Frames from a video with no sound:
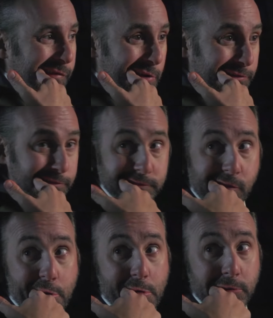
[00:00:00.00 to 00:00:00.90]
with the
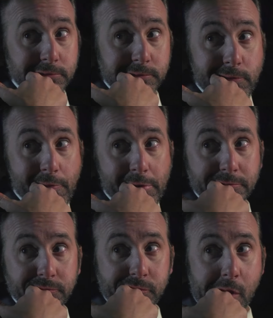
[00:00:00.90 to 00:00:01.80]
lip smacking?
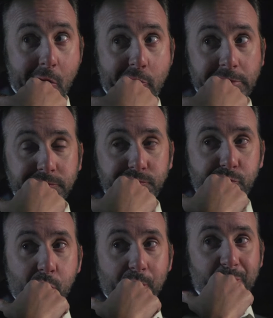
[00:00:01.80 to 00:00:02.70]
What are you doing,
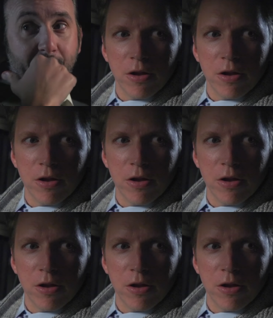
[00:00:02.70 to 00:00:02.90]
man?